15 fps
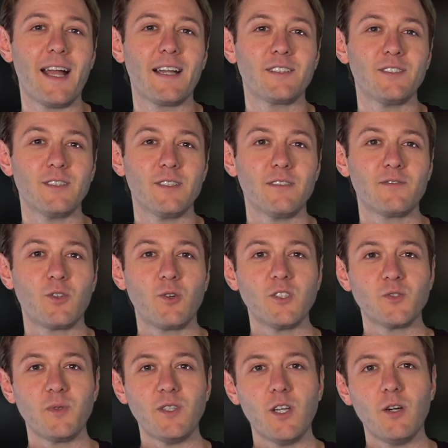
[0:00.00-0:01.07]
actor. Of
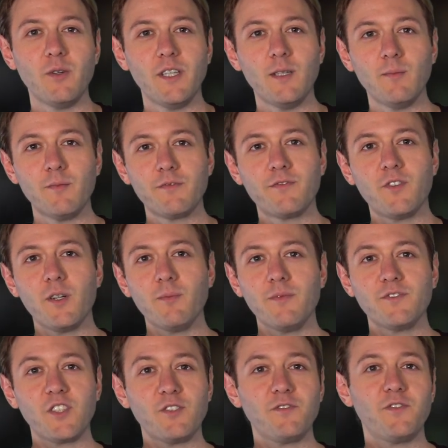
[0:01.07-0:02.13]
course, we know him
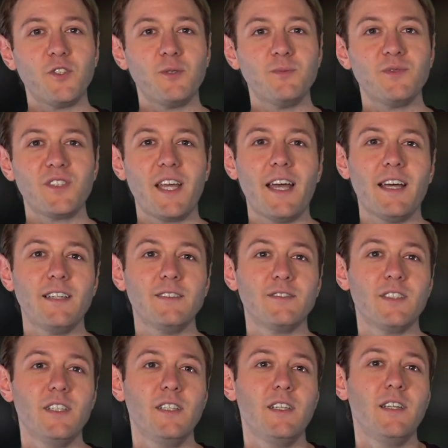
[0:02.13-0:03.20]
from such films
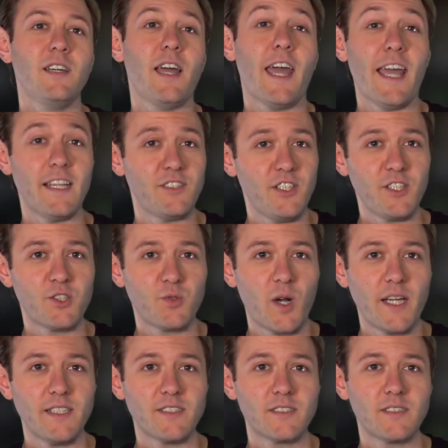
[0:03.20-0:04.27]
as
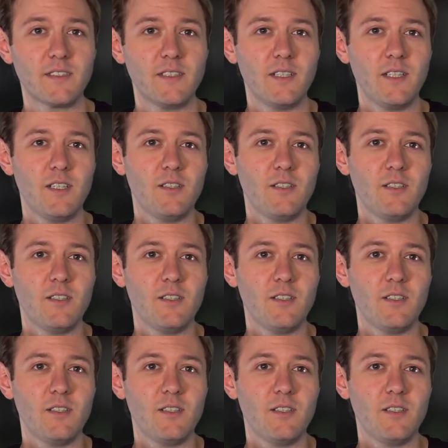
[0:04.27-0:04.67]
Antichrist.